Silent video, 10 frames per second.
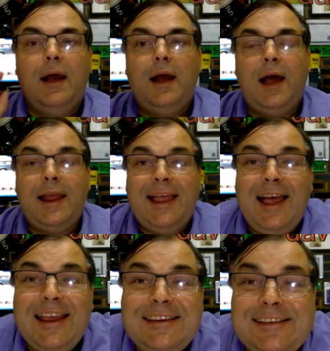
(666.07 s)
Hi
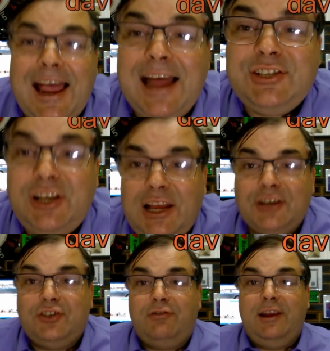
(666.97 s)
guys, Archie
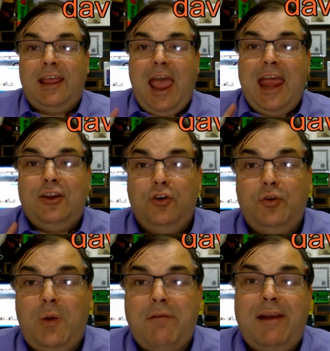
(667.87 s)
Luxury, and
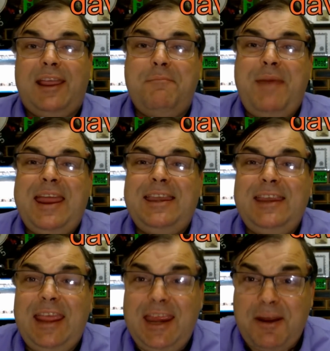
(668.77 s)
who do I
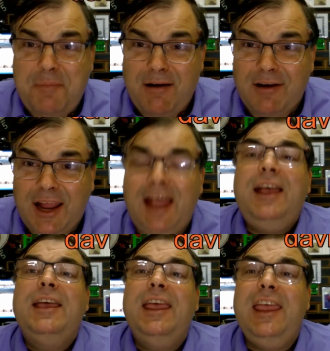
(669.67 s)
recommend in
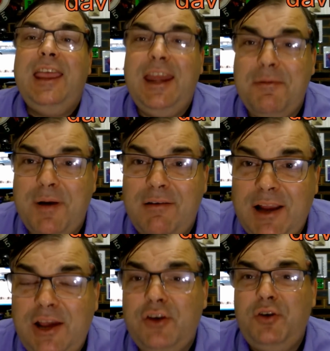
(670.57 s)
America? In
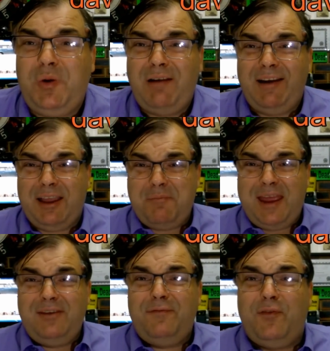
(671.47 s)
America, who do I
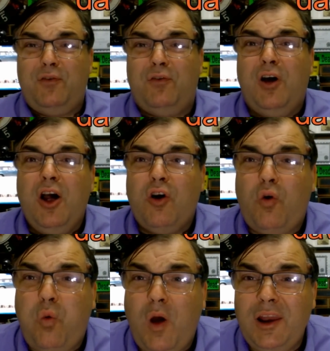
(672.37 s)
recommend for
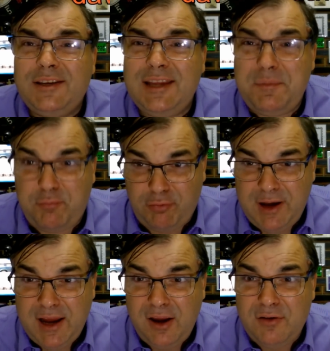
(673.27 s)
quality
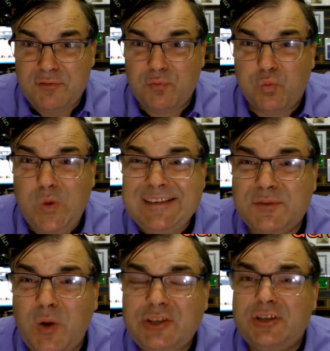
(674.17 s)
pre-owned
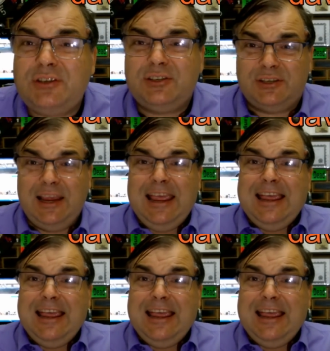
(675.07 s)
wristwatches?